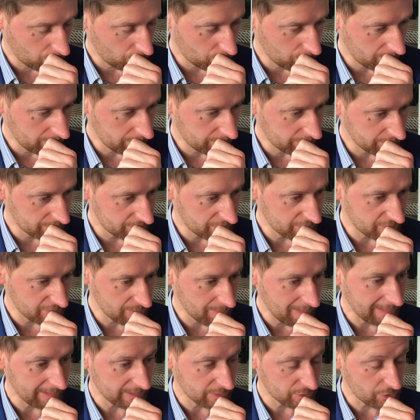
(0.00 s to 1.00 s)
with the
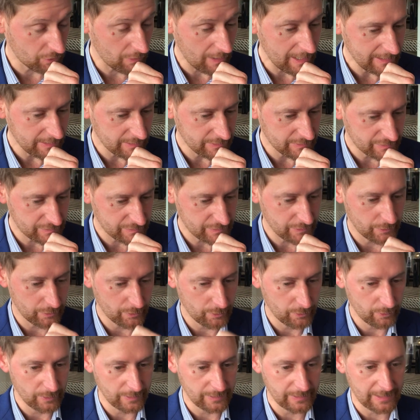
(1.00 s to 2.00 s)
systematic traders
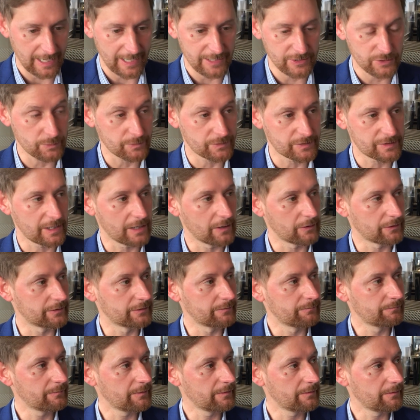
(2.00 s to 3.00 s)
who engage with
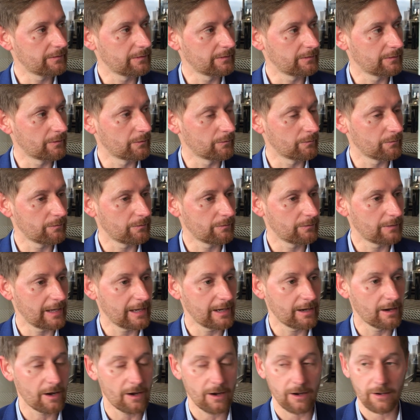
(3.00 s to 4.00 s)
Seldon,
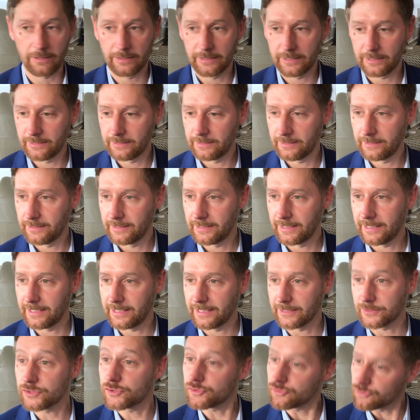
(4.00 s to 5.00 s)
they are
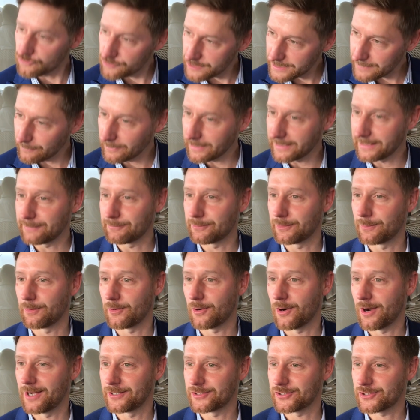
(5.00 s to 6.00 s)
extremely
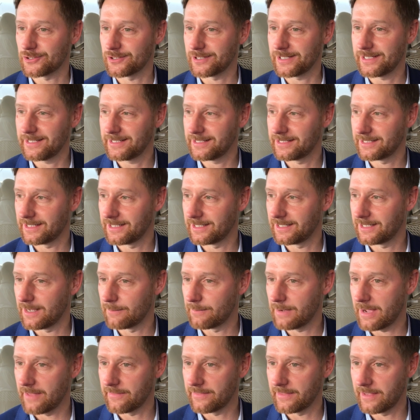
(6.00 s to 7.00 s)
proprietary
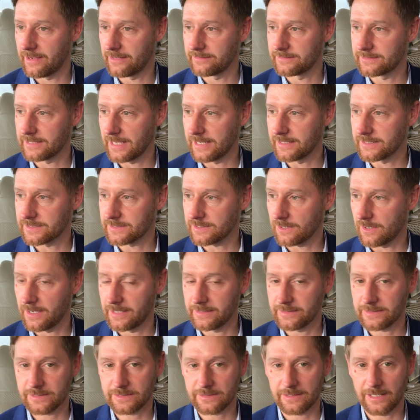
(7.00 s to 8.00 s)
about their data
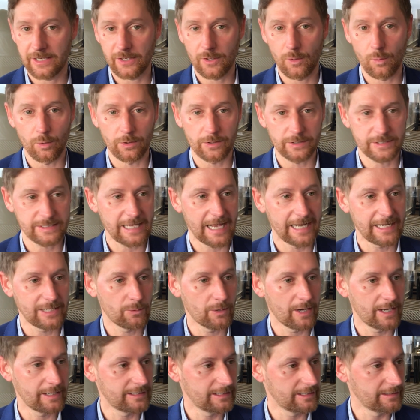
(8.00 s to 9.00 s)
science. They don't want us
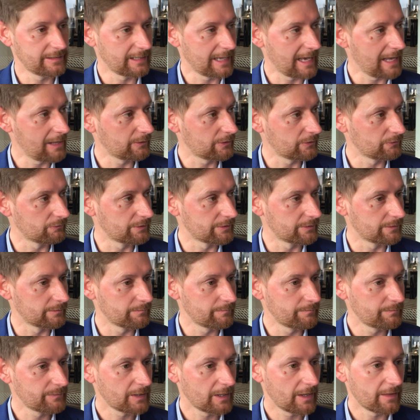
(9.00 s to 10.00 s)
anywhere near the
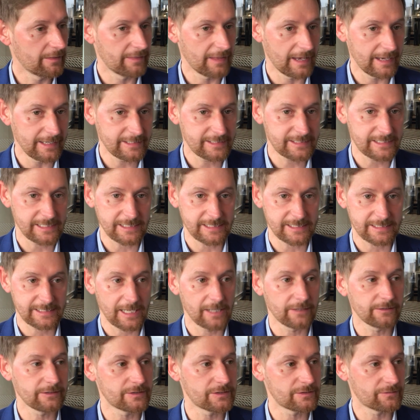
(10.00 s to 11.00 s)
algorithm. They see
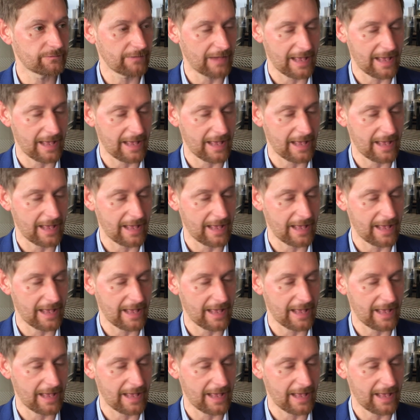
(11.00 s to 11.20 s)
Seldon's